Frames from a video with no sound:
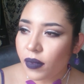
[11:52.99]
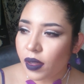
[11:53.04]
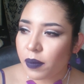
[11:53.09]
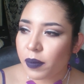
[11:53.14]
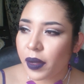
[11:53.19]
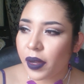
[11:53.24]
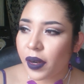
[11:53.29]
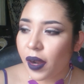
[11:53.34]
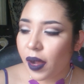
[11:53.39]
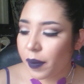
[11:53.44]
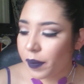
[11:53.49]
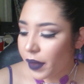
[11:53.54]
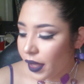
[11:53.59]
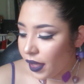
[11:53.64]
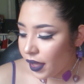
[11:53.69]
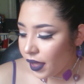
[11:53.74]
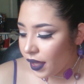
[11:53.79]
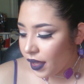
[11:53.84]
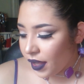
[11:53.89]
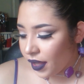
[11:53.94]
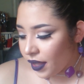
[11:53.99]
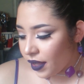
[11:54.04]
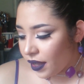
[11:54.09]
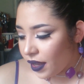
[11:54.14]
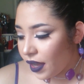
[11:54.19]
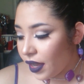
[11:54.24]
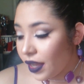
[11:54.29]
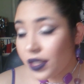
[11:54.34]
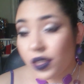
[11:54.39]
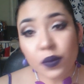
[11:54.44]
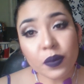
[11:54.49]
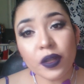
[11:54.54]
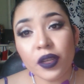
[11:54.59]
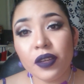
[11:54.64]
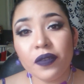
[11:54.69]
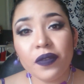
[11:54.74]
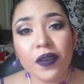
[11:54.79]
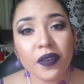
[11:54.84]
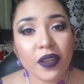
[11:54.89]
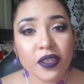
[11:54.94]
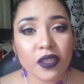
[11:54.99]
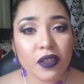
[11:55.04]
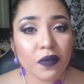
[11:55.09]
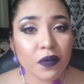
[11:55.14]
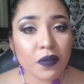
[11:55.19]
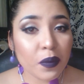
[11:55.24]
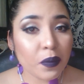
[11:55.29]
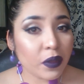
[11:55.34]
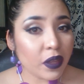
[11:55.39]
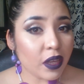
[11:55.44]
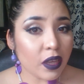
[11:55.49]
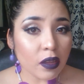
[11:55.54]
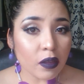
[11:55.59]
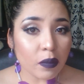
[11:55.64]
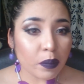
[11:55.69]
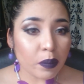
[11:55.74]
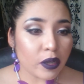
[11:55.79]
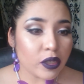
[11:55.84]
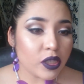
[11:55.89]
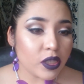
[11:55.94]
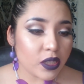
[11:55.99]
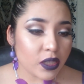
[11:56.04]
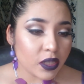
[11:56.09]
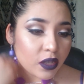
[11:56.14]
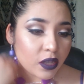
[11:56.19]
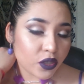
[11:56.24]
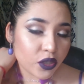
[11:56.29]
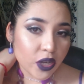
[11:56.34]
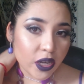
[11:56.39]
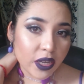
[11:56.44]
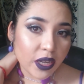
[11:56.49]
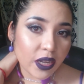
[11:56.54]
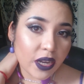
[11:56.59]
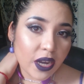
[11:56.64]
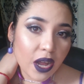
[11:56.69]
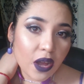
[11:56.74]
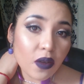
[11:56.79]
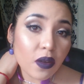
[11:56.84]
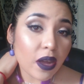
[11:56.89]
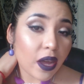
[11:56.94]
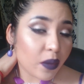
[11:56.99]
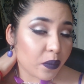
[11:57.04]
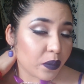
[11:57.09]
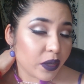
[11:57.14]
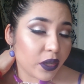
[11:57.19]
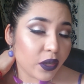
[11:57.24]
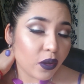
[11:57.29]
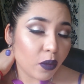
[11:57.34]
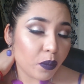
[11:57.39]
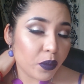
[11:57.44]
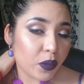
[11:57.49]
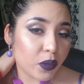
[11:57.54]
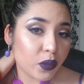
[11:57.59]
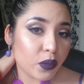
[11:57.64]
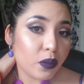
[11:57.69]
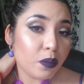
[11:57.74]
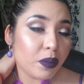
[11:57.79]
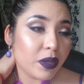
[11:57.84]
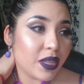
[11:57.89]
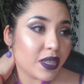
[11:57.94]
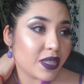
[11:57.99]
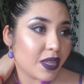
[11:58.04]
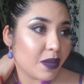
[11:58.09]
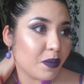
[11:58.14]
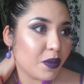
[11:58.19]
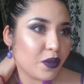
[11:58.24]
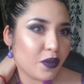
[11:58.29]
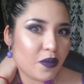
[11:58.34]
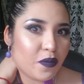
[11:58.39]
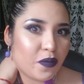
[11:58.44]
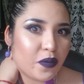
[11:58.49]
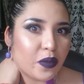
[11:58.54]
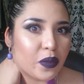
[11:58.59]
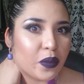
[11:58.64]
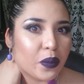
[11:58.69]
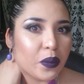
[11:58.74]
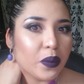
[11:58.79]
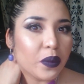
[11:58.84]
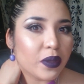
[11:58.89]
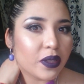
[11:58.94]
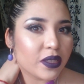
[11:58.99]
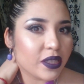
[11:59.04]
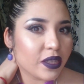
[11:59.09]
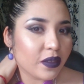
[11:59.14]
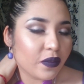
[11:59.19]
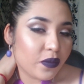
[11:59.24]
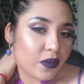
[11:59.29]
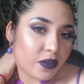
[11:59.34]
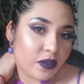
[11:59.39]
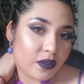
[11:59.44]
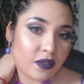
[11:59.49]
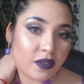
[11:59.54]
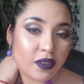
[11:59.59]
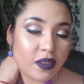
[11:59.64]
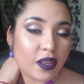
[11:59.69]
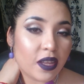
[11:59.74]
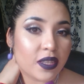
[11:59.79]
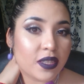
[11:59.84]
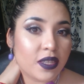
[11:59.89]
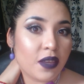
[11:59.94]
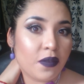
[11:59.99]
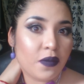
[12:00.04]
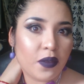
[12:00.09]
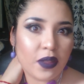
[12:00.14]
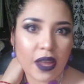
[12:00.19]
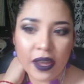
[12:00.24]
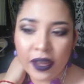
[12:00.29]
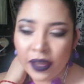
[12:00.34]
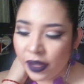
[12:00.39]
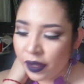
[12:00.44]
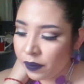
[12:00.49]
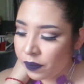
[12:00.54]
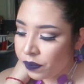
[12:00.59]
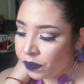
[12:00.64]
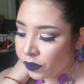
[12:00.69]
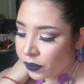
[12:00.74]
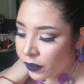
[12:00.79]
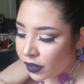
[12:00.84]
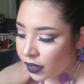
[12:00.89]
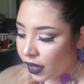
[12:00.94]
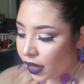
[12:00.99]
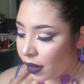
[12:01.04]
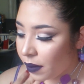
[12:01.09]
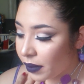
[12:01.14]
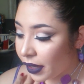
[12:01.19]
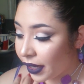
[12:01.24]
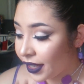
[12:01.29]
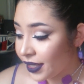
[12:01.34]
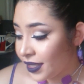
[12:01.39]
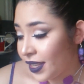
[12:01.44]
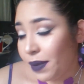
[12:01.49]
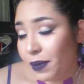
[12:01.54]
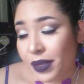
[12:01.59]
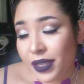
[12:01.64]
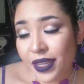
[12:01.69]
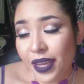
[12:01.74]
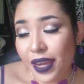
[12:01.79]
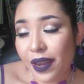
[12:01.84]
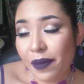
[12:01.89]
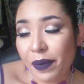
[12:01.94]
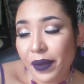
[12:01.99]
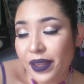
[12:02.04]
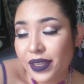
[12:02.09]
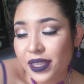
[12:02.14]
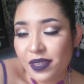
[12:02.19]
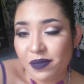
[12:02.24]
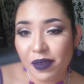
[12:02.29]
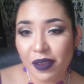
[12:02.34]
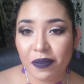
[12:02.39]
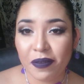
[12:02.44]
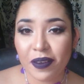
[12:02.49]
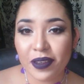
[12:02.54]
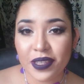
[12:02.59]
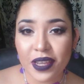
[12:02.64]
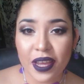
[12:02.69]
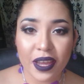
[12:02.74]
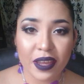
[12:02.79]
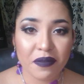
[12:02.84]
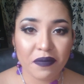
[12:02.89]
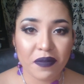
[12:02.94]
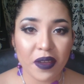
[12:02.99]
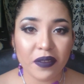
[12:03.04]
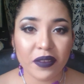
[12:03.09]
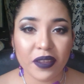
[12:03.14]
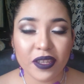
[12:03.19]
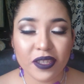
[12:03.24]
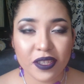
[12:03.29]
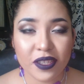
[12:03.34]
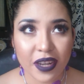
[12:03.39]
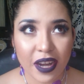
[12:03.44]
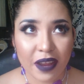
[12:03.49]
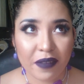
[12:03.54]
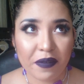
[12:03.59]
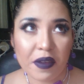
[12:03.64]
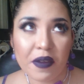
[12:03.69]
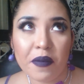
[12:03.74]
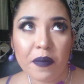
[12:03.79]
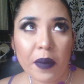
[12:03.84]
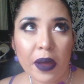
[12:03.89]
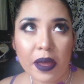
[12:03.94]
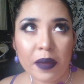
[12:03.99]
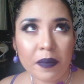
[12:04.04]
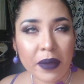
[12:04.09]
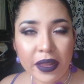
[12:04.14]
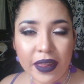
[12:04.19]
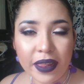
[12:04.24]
But it's a really good foundation. If you're thinking of purchasing it, trying it out, I really hope you do. Please let me know if you do. Let's see if you like it. Like I said, I'm excited because it's my first high-end foundation that I've ever bought in my